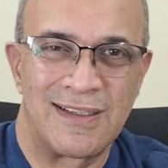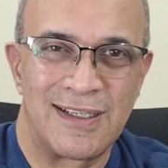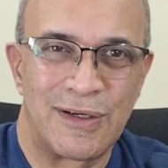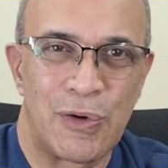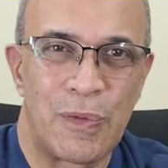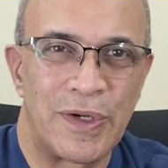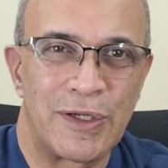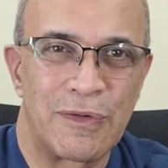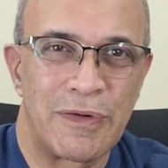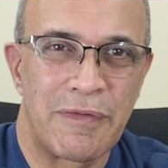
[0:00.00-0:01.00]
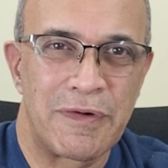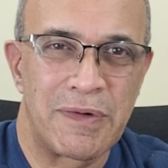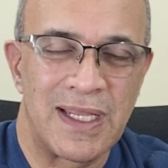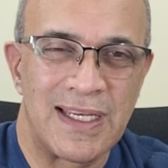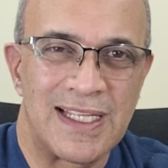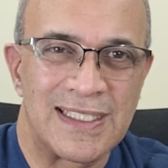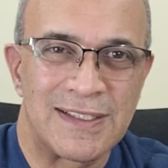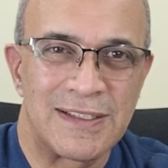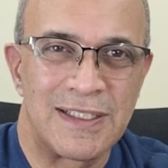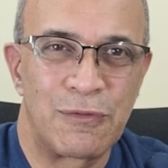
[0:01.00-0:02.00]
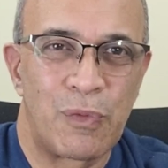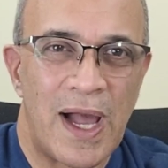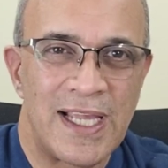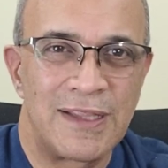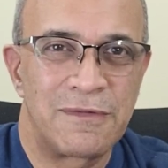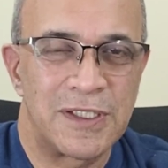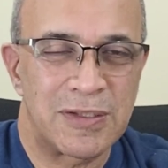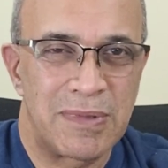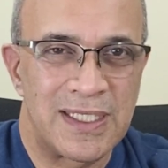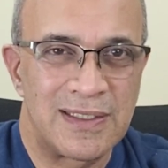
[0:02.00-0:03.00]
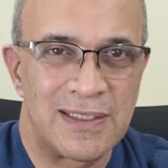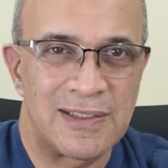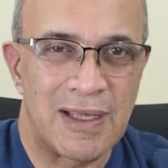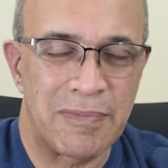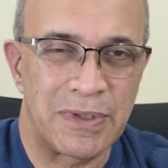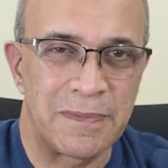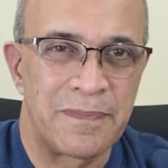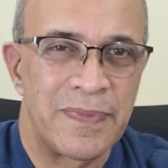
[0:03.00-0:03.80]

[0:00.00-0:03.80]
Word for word: hovering over everyone is why in the first place did this happen?